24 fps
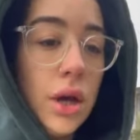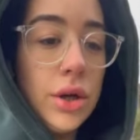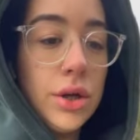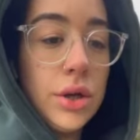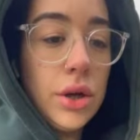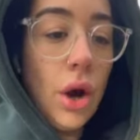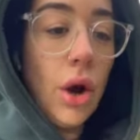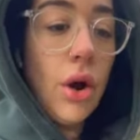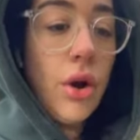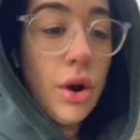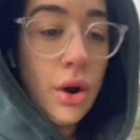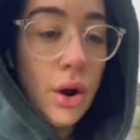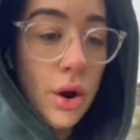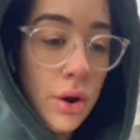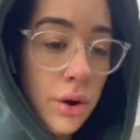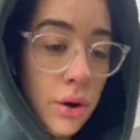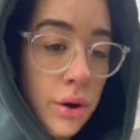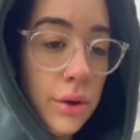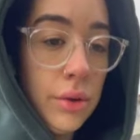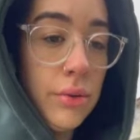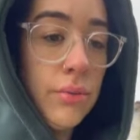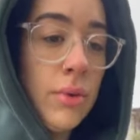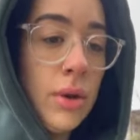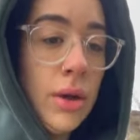go
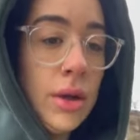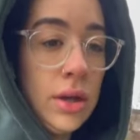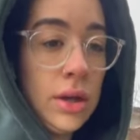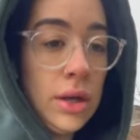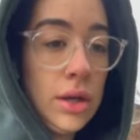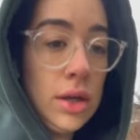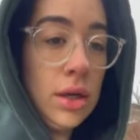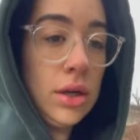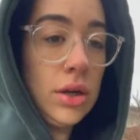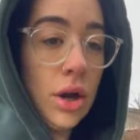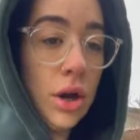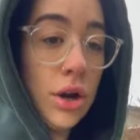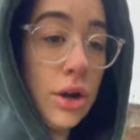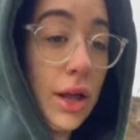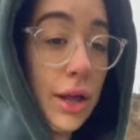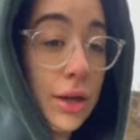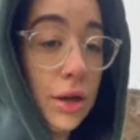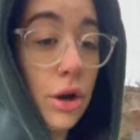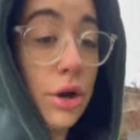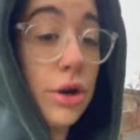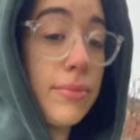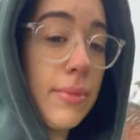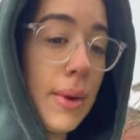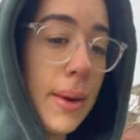home, go
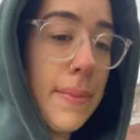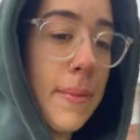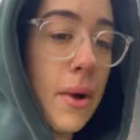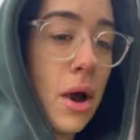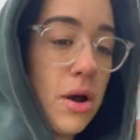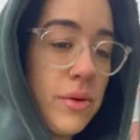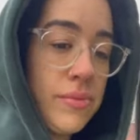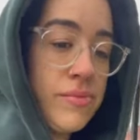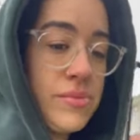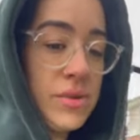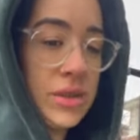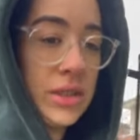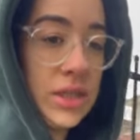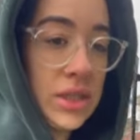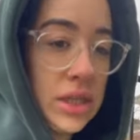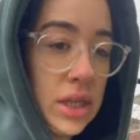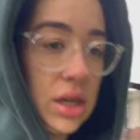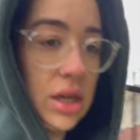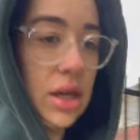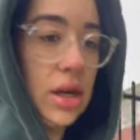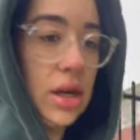to my mom's,